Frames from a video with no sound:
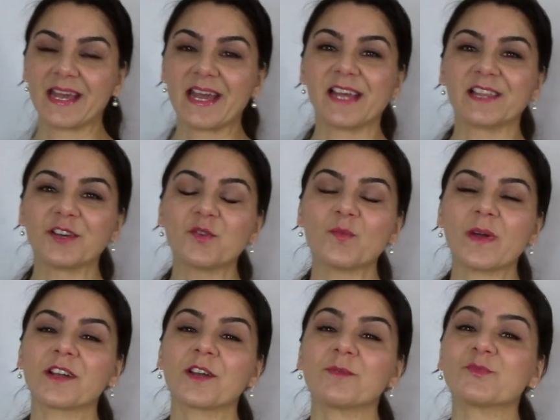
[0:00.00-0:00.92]
Hello and
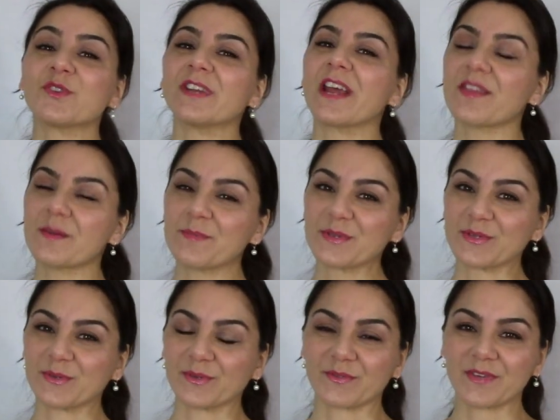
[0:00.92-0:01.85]
welcome to another
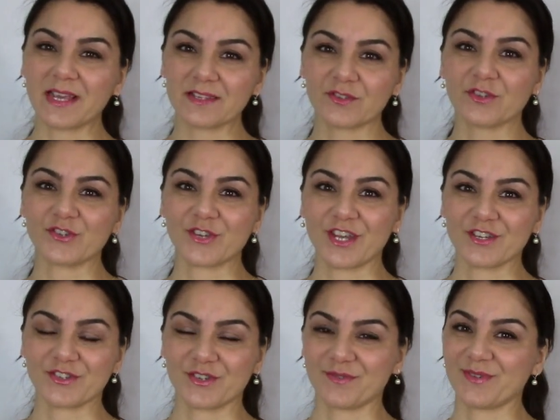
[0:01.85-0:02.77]
episode of Cancer
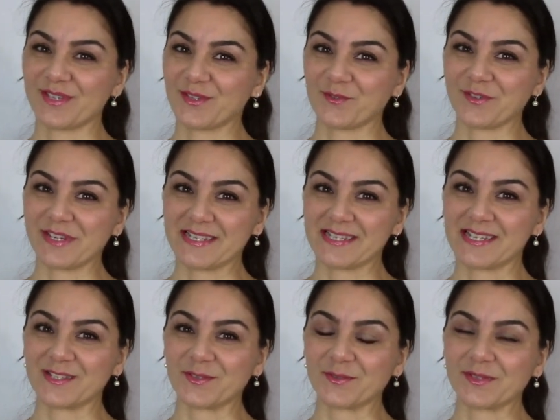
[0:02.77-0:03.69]
Educational Research
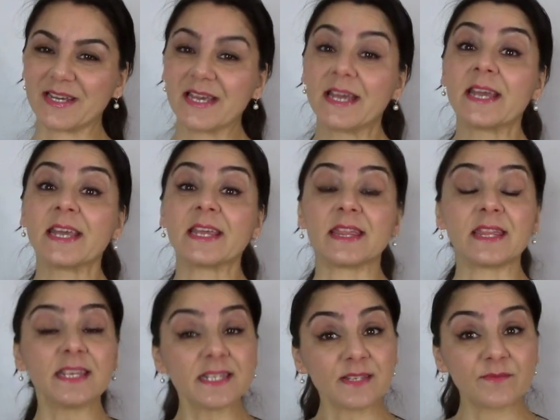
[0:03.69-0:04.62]
Institute.
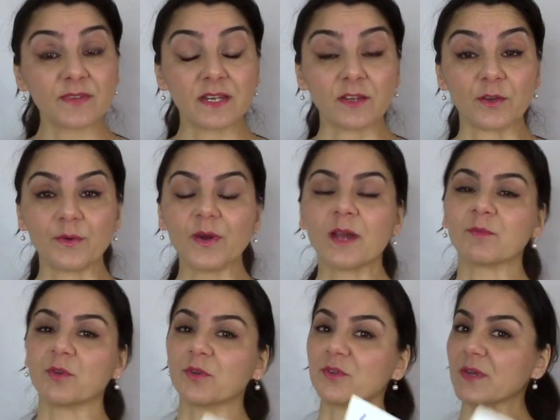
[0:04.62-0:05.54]
In this video,
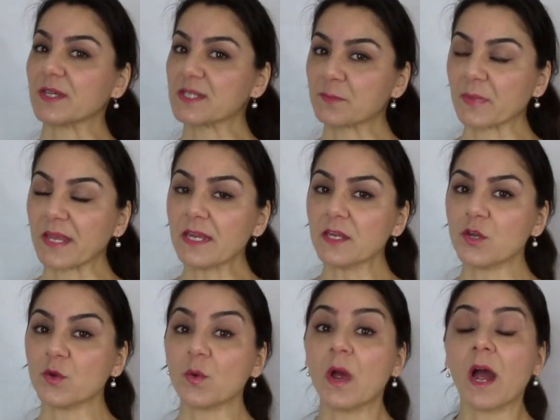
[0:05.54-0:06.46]
I'm going to explain
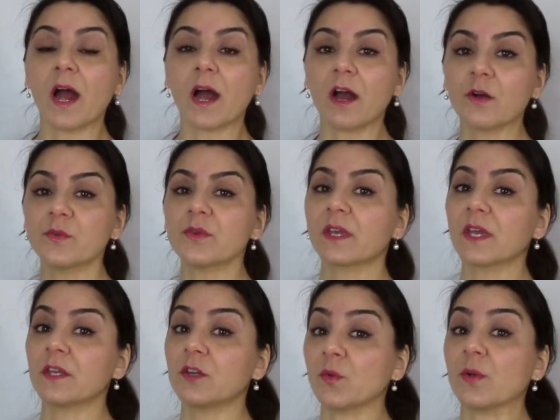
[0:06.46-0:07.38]
you how you
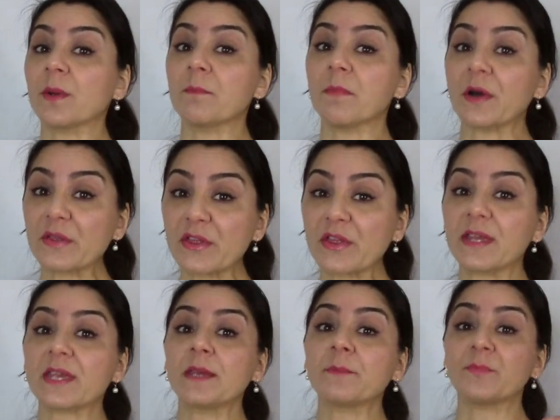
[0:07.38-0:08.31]
can do a
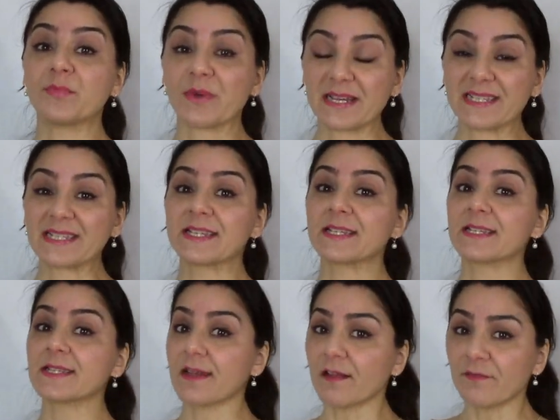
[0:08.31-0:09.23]
monthly breast
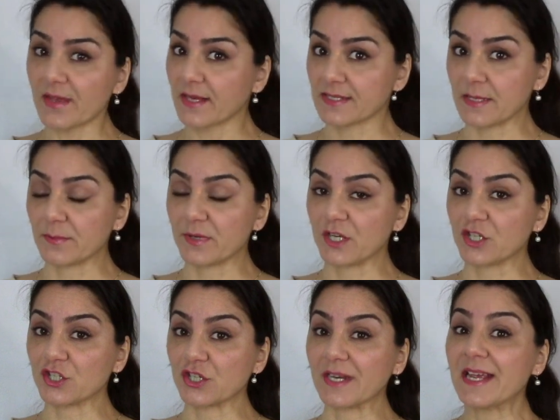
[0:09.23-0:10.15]

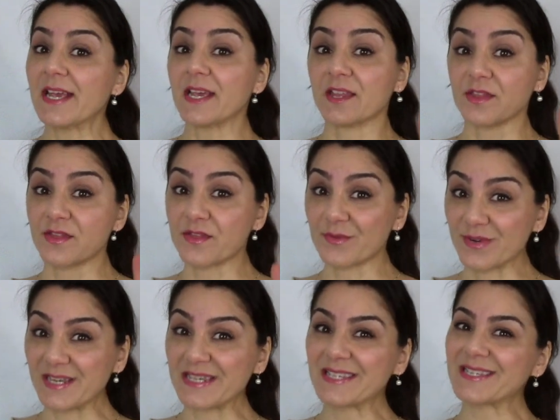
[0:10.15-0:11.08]
self-examination in
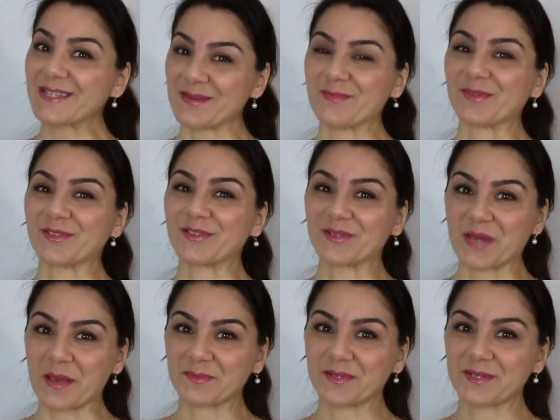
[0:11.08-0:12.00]
three simple
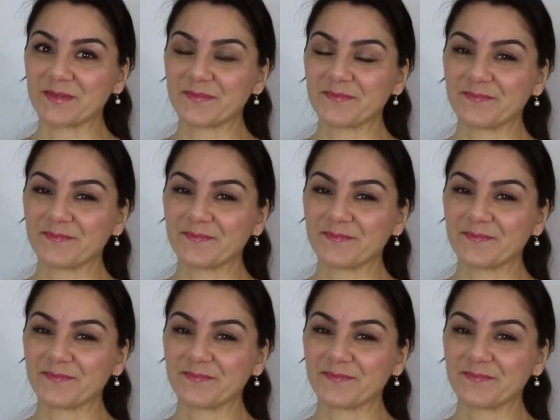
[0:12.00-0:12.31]
steps.